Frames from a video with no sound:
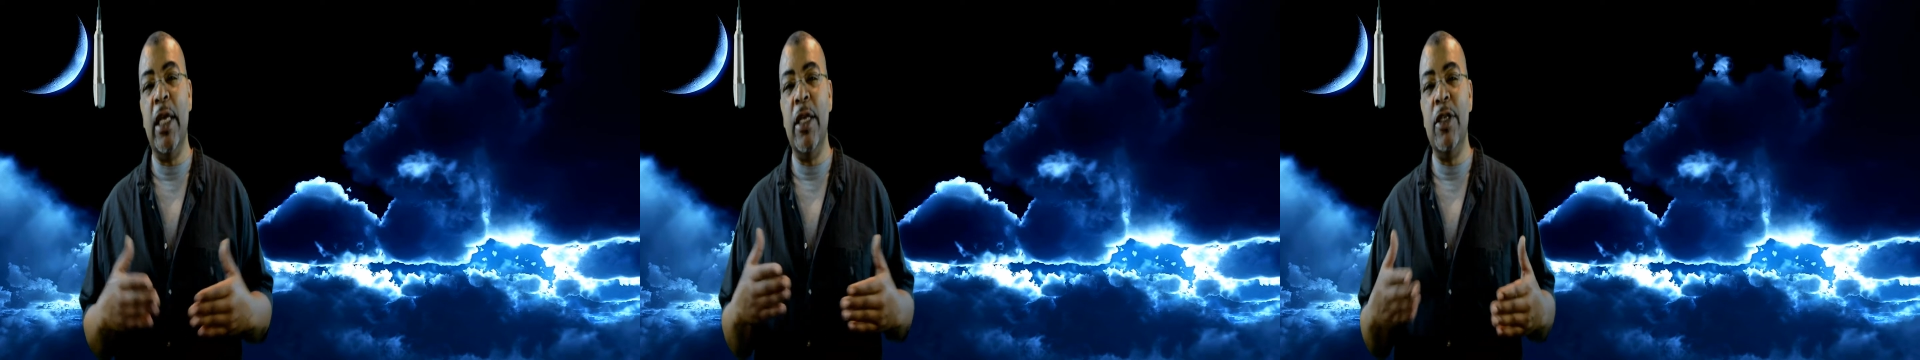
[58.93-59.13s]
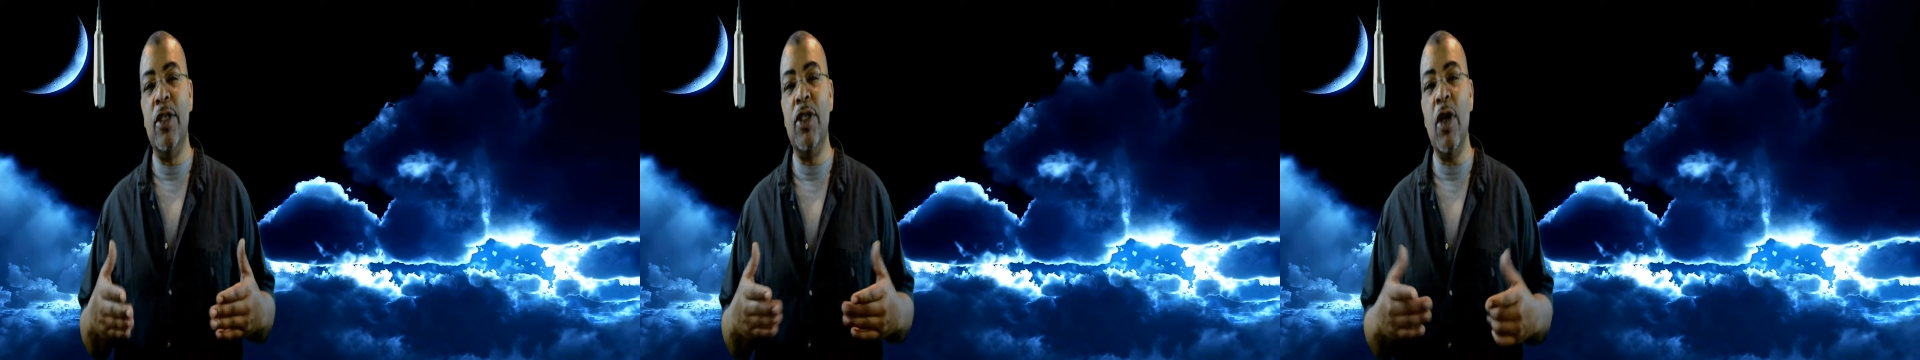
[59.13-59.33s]

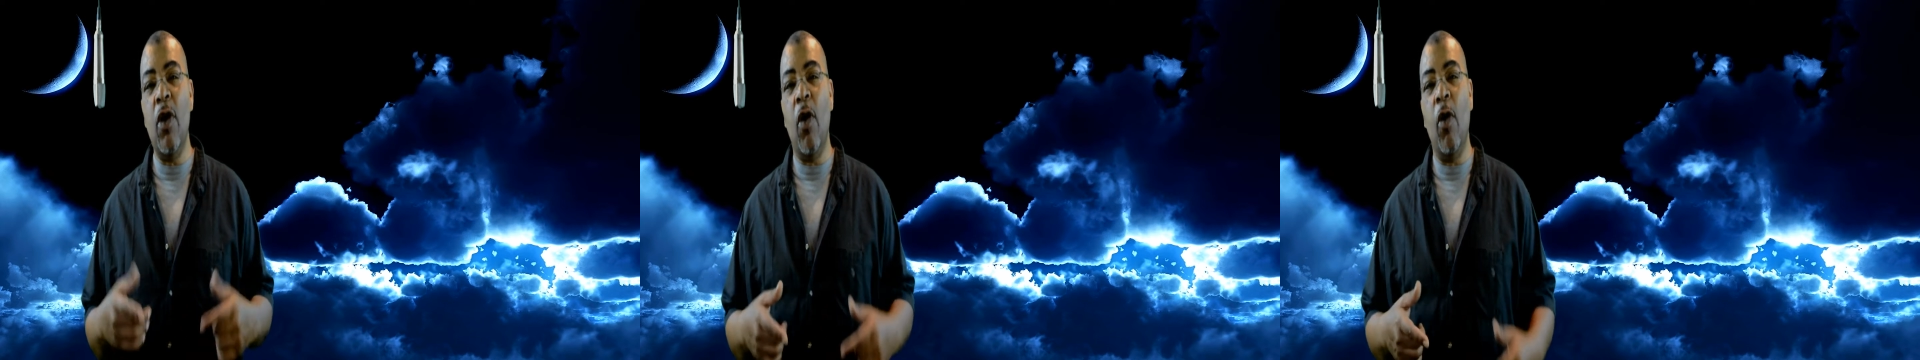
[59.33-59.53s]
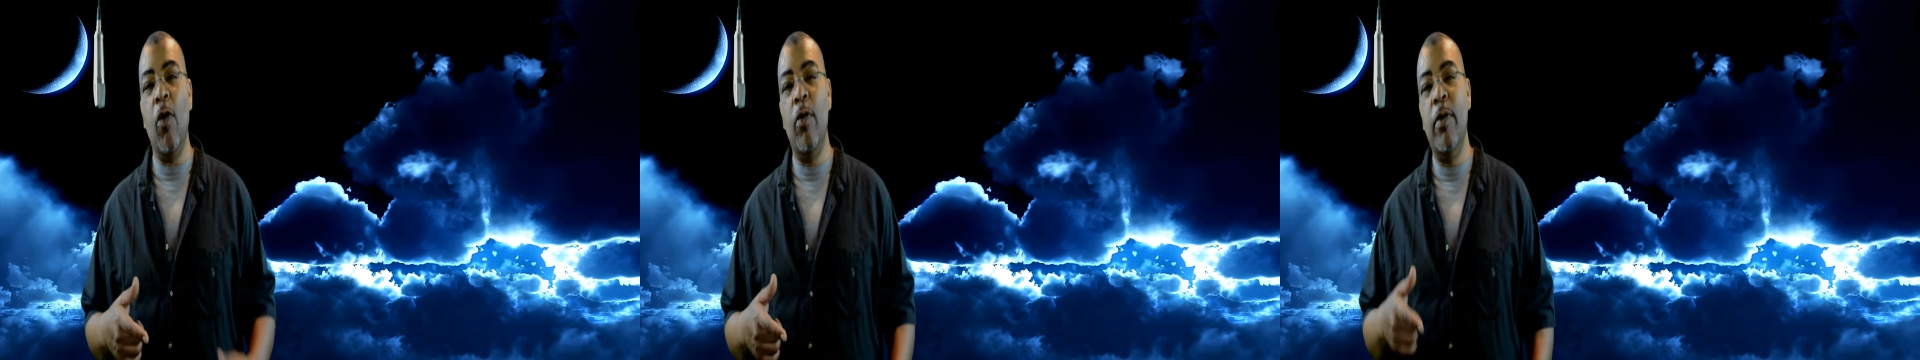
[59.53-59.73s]

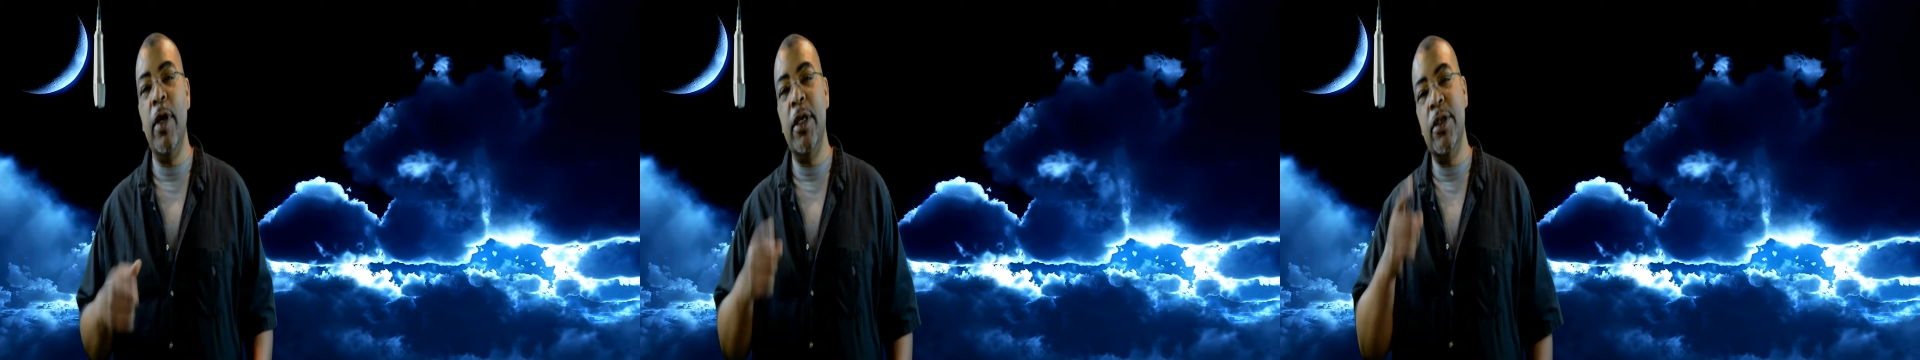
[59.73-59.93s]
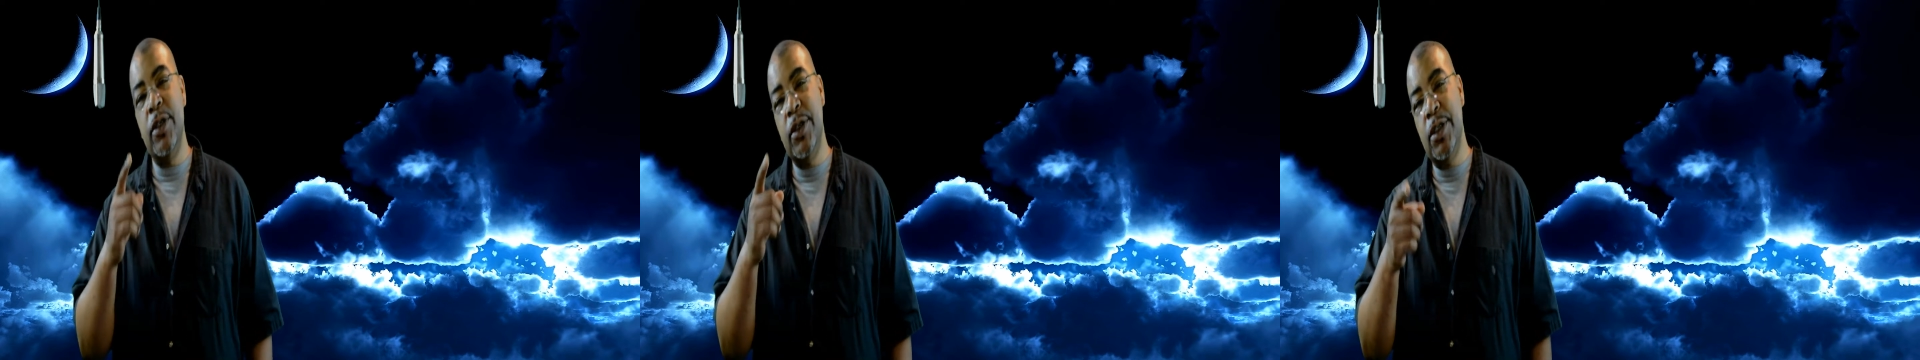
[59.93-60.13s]
So
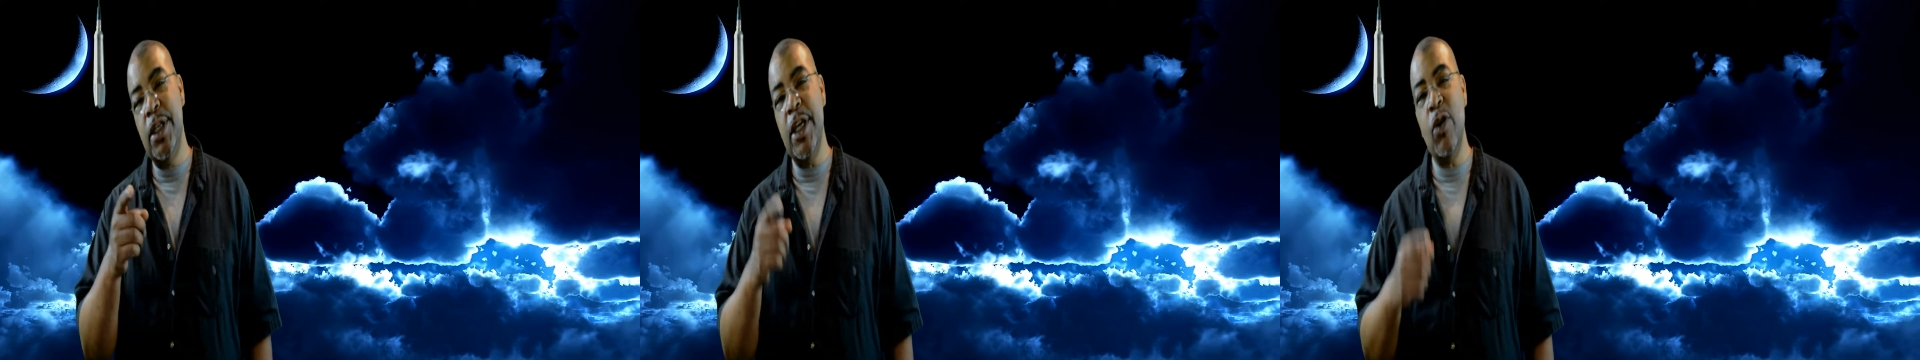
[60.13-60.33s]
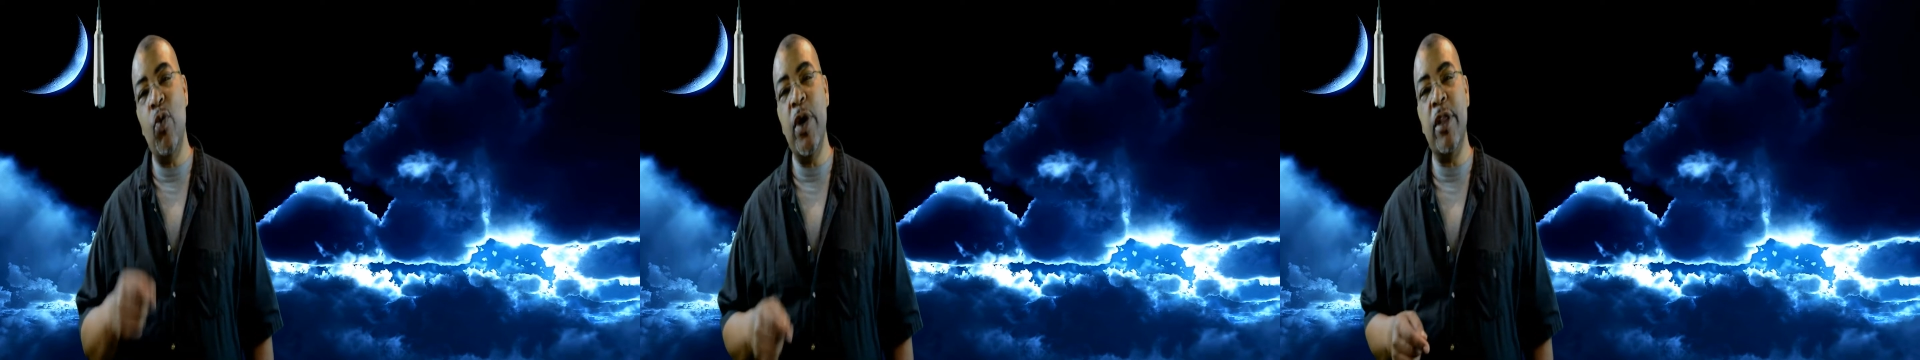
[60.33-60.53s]

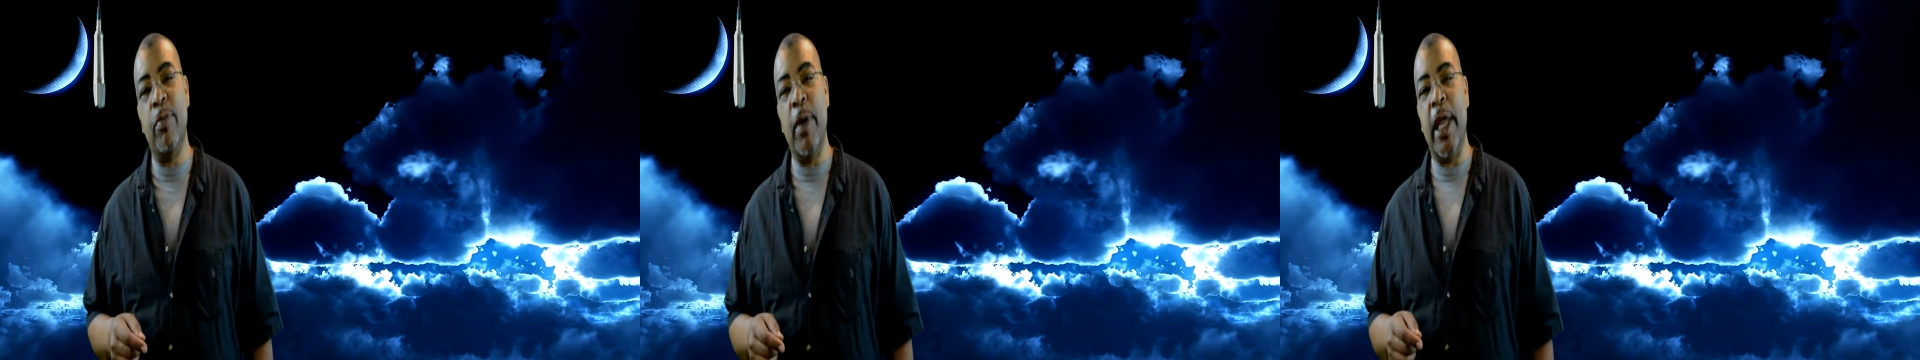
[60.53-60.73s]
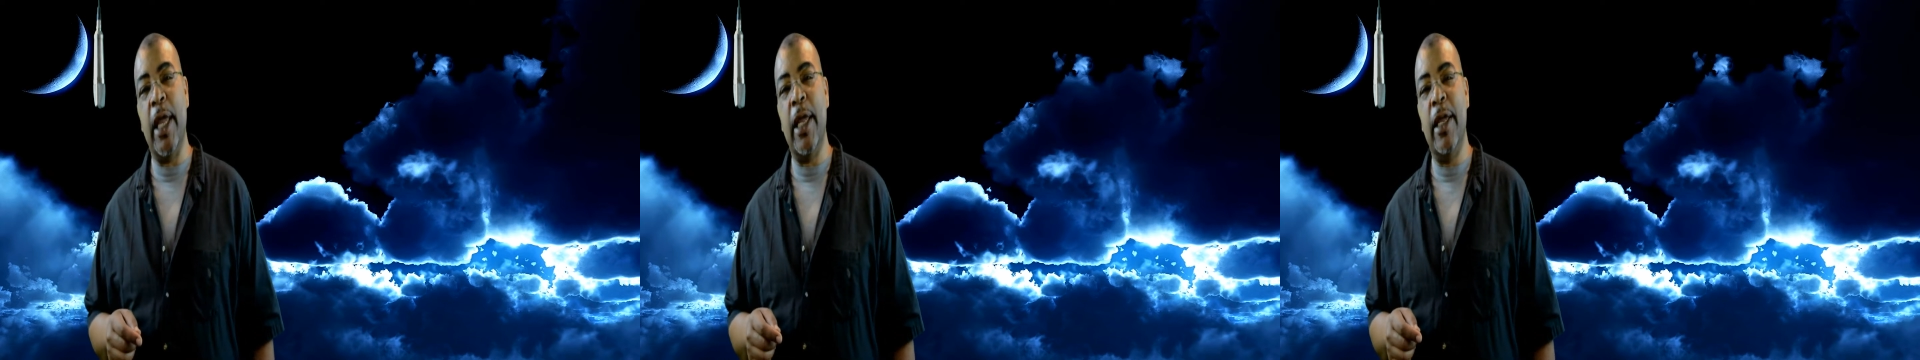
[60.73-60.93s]
stick with
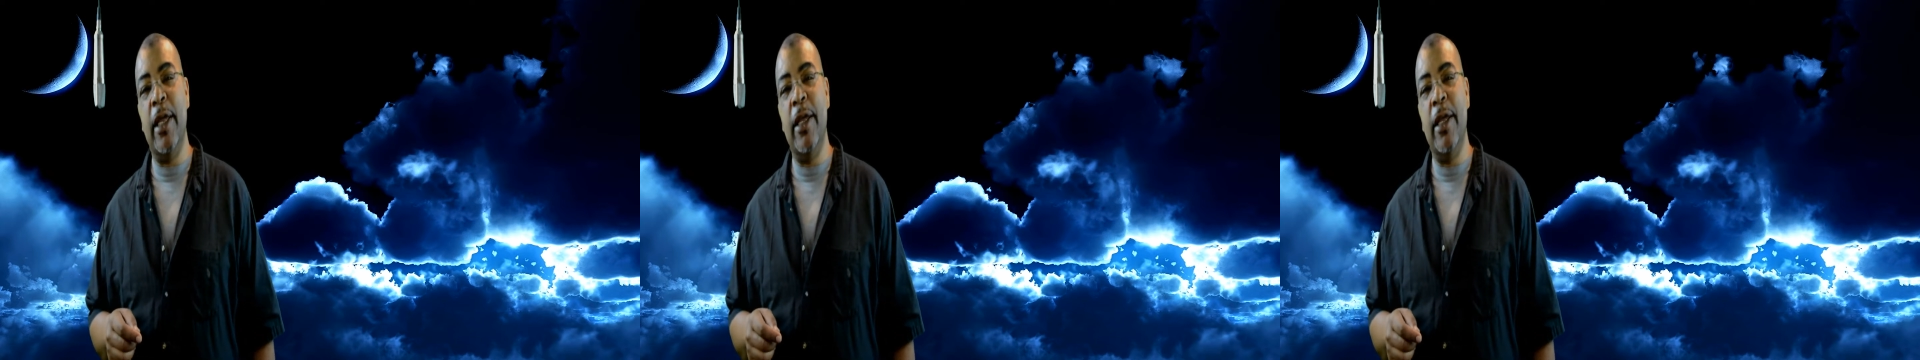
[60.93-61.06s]
me